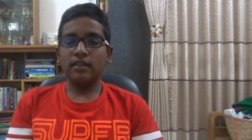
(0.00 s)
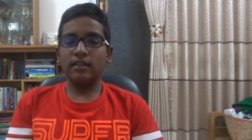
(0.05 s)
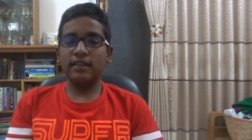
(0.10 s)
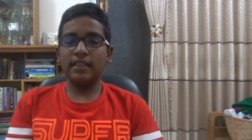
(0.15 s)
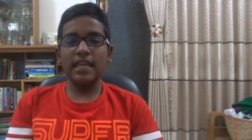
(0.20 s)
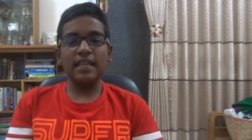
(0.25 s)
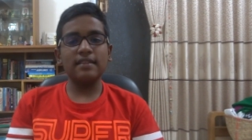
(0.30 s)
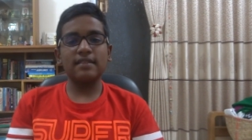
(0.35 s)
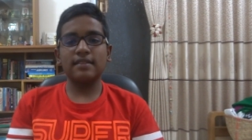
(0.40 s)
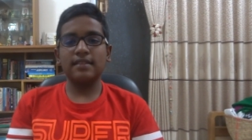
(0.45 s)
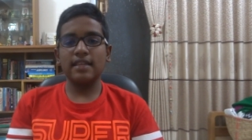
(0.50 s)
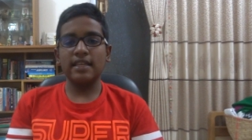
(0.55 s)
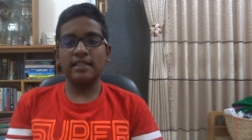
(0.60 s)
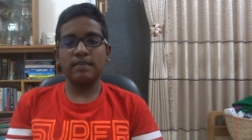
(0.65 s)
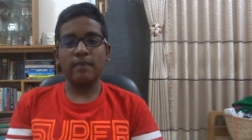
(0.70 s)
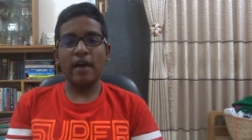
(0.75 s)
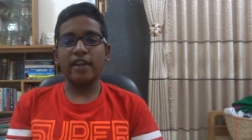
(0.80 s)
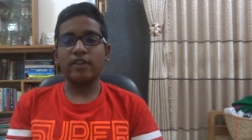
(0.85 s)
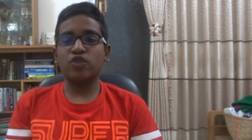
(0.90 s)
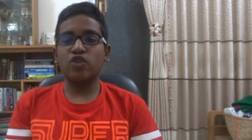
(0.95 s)
This is
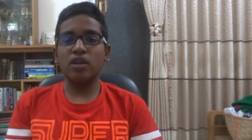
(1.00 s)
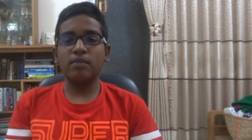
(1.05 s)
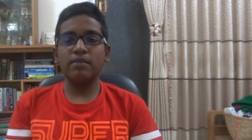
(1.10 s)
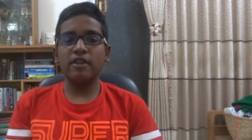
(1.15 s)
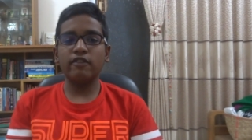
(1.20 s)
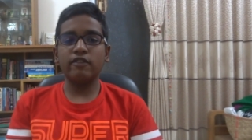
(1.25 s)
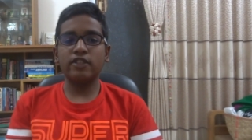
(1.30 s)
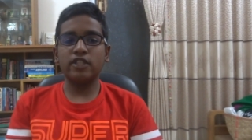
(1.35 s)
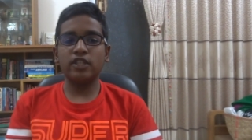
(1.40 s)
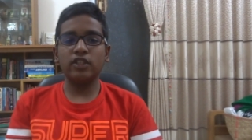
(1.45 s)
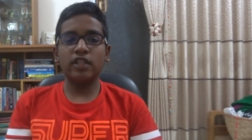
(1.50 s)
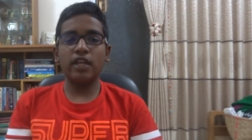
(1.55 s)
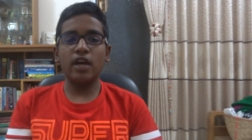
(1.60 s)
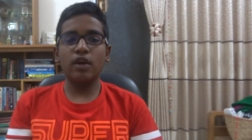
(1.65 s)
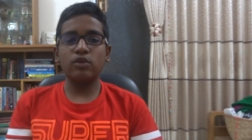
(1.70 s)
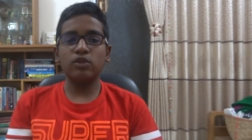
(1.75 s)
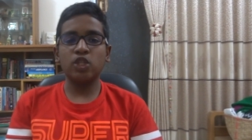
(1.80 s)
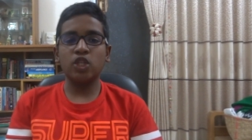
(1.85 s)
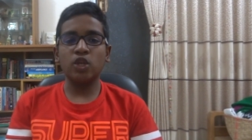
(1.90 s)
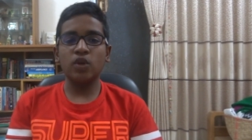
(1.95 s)
my tribute to
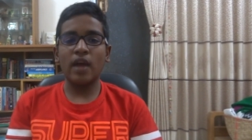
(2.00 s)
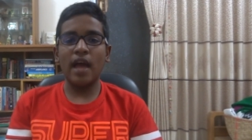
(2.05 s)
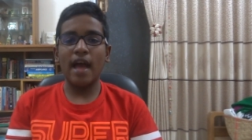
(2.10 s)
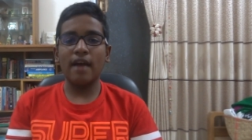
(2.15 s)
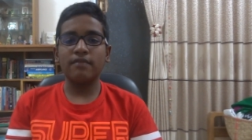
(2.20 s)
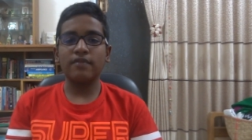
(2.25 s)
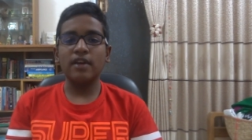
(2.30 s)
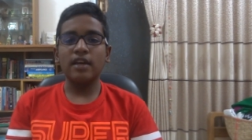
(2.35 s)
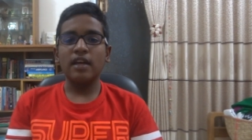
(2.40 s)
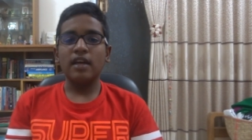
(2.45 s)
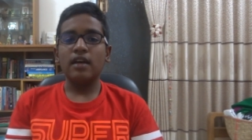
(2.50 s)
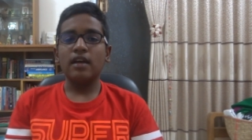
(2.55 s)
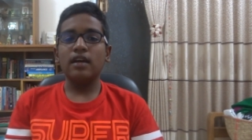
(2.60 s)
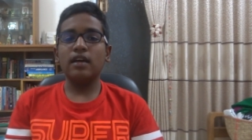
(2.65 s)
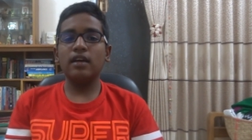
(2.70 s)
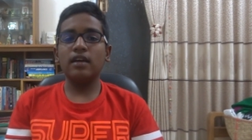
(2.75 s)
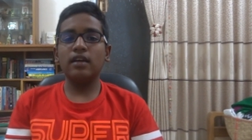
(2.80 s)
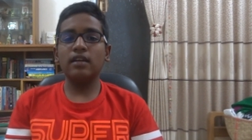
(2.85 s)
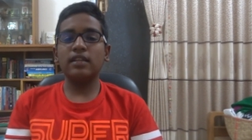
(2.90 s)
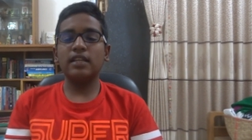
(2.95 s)
those who have
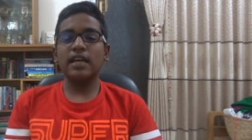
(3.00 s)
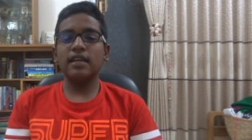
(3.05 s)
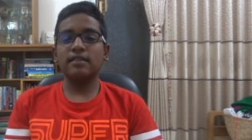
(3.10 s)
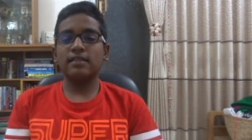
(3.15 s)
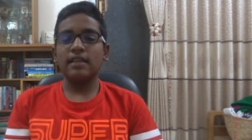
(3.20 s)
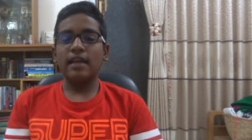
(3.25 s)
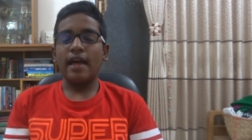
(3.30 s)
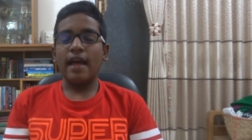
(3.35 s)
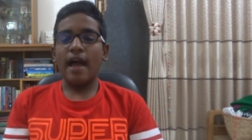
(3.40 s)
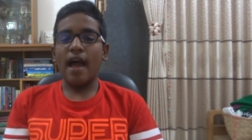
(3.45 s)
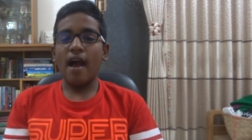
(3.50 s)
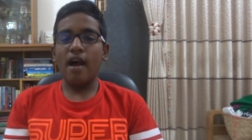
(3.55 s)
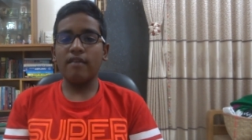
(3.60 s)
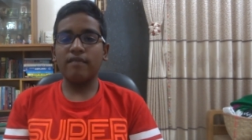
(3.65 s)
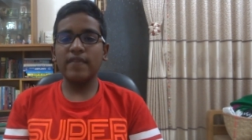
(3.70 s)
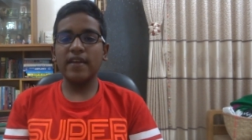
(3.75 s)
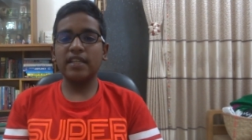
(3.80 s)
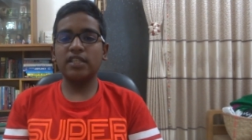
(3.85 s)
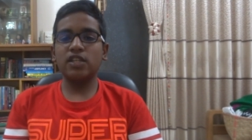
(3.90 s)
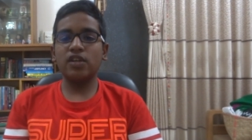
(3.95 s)
earned us
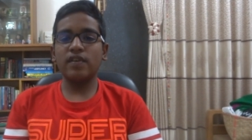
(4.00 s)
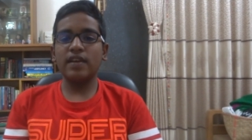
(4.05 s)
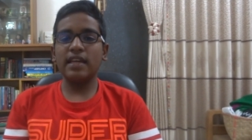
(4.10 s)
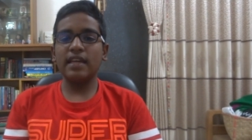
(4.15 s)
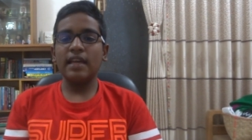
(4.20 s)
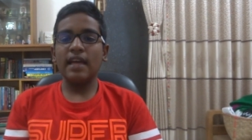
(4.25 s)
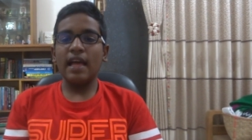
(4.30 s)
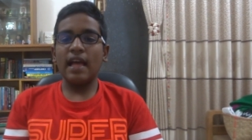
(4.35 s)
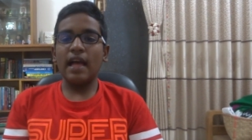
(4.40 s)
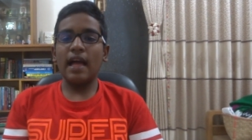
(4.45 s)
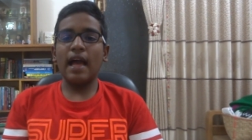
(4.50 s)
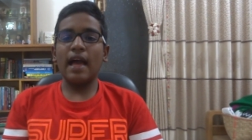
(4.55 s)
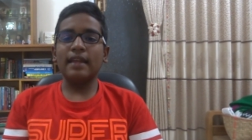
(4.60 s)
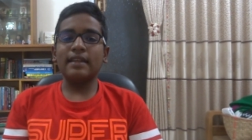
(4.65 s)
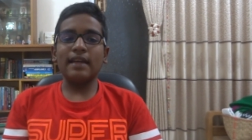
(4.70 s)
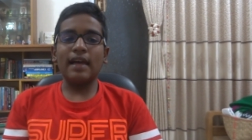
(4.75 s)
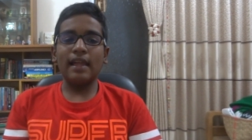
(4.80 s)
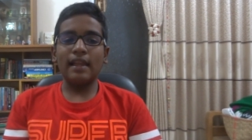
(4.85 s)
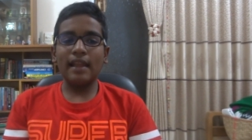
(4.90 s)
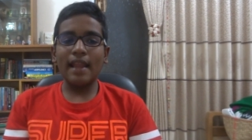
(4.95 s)
our victory
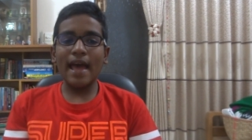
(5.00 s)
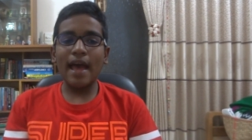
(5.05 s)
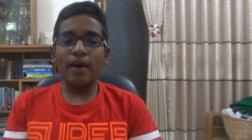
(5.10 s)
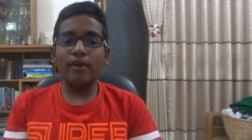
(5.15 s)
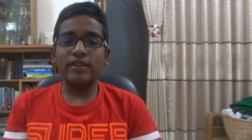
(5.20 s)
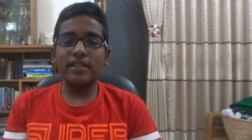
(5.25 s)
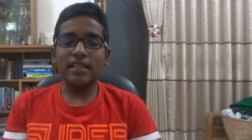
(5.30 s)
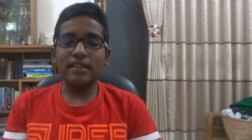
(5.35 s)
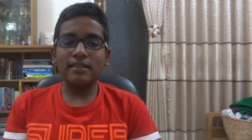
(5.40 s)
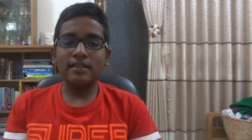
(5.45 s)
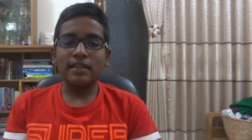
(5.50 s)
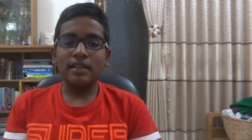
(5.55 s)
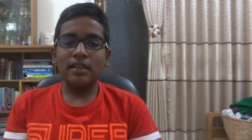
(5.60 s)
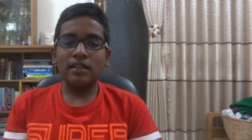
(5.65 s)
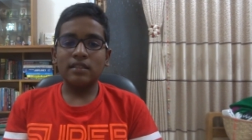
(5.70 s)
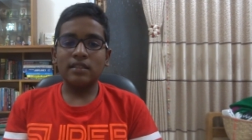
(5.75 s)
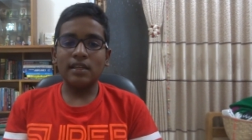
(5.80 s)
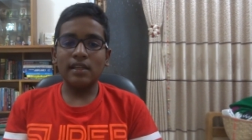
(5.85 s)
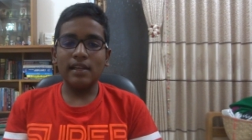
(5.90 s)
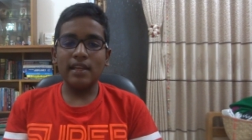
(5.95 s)
and allowed us
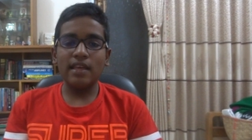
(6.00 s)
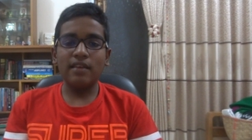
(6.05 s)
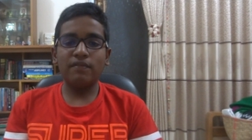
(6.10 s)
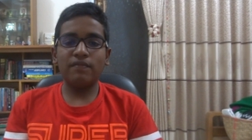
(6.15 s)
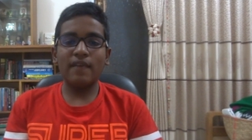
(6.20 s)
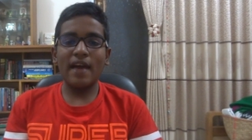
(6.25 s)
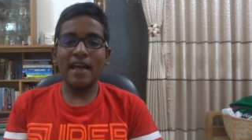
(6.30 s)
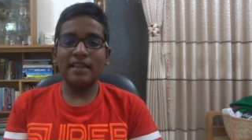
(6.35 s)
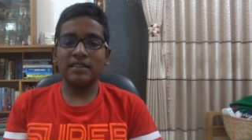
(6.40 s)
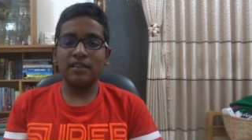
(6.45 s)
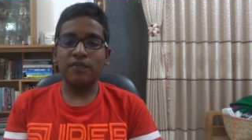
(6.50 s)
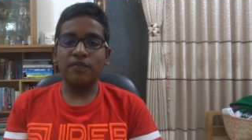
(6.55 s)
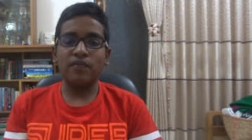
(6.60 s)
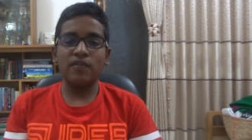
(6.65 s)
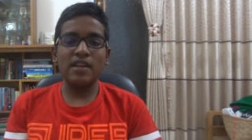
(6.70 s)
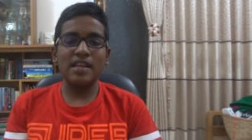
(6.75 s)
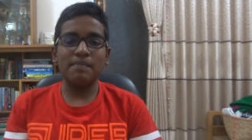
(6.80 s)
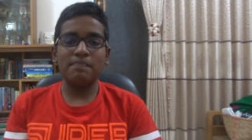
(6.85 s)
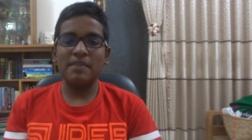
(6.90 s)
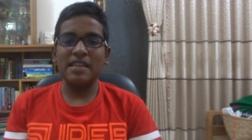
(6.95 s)
to live as a
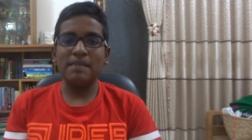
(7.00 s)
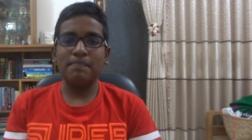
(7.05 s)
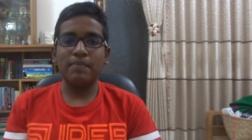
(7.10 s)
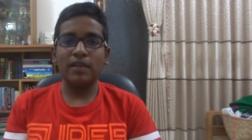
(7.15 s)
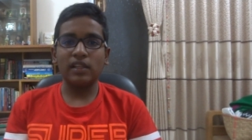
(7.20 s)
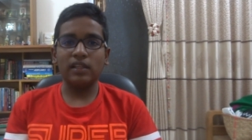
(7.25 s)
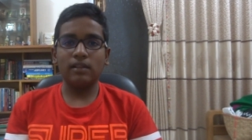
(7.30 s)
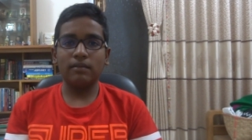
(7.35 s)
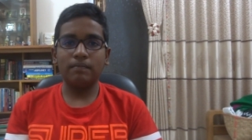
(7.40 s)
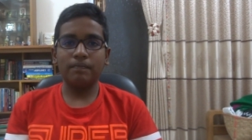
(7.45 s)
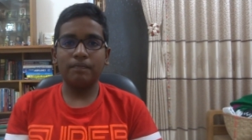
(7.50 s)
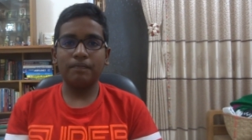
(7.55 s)
free people.